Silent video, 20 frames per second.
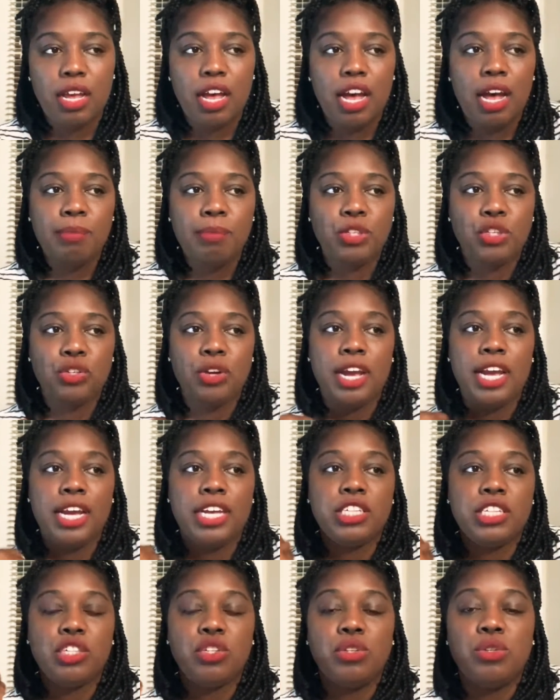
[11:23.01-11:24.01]
I'm
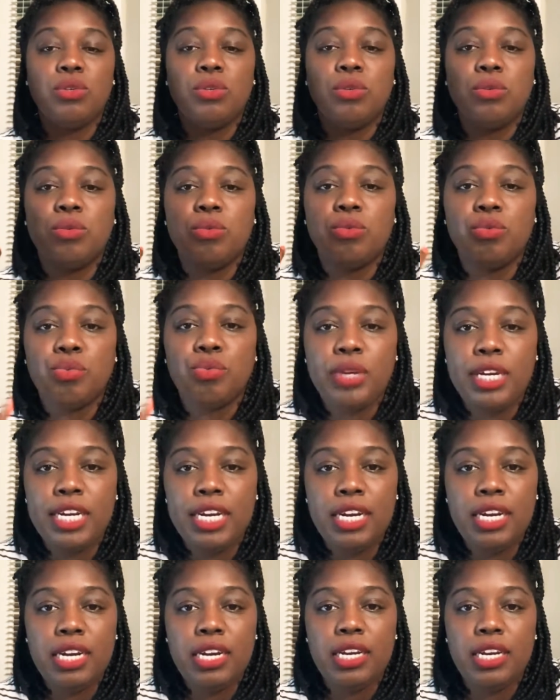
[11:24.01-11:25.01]
trying to
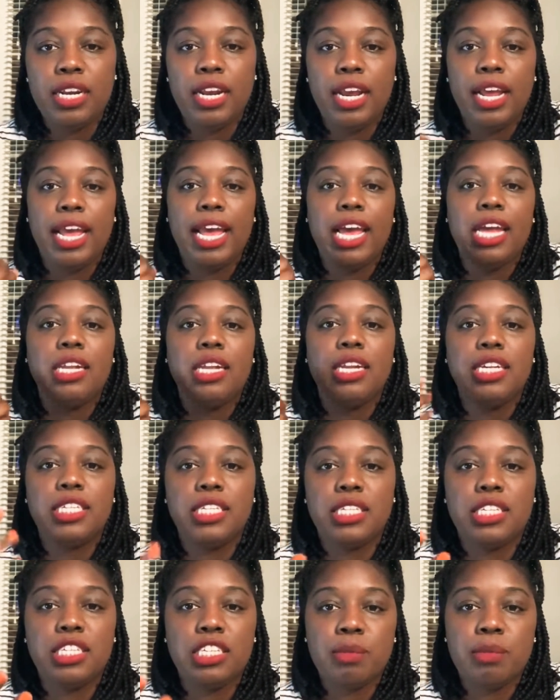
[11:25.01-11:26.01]
read and
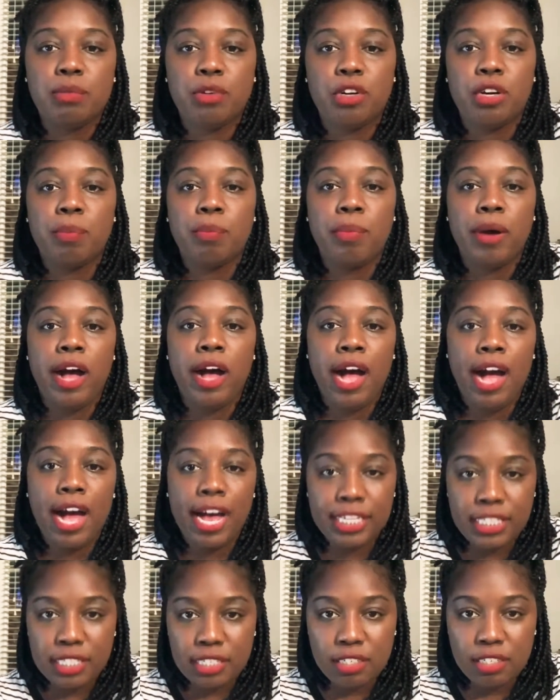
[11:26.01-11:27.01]
listen to more
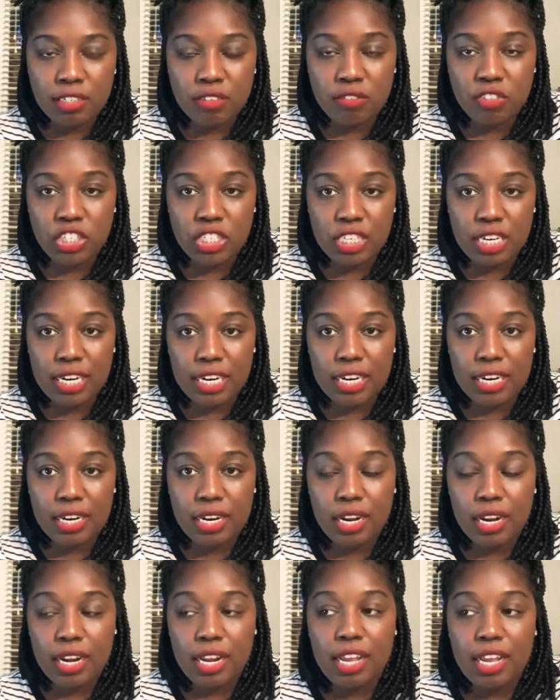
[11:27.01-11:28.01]
positive
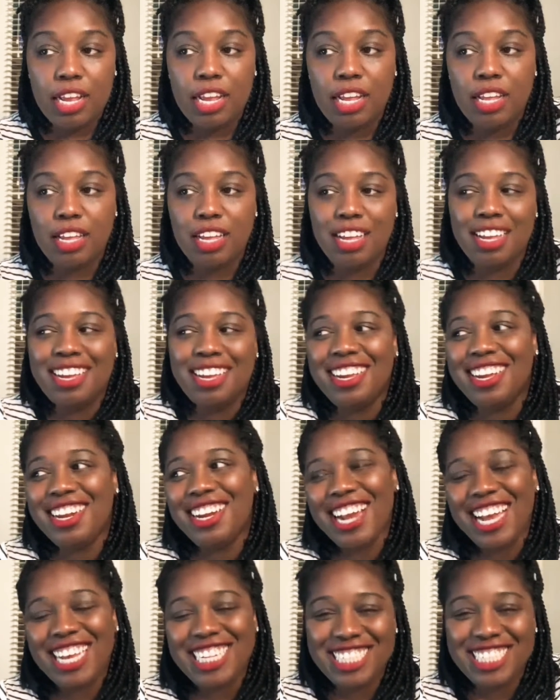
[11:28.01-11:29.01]
shit.
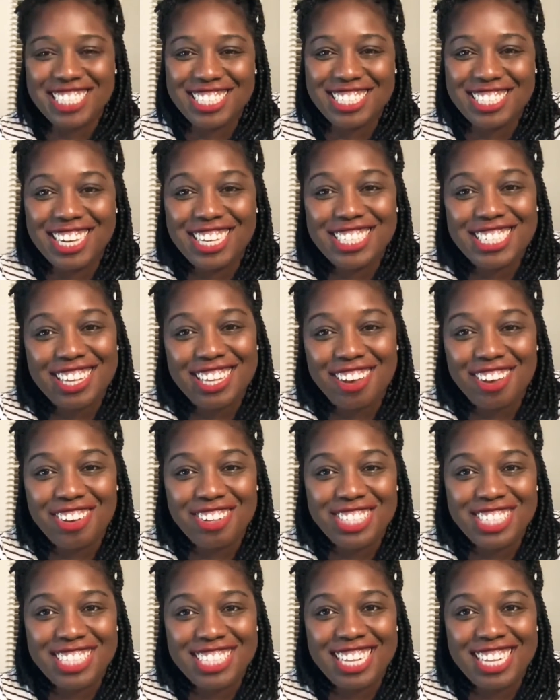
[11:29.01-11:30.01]
And that
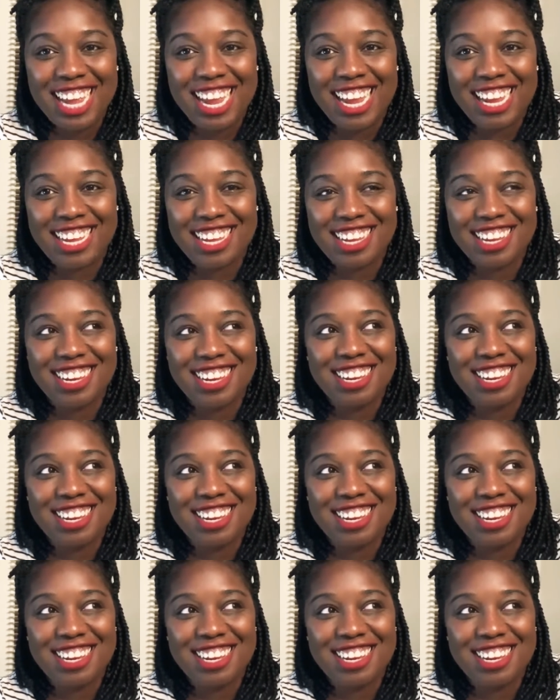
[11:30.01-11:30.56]
sounds like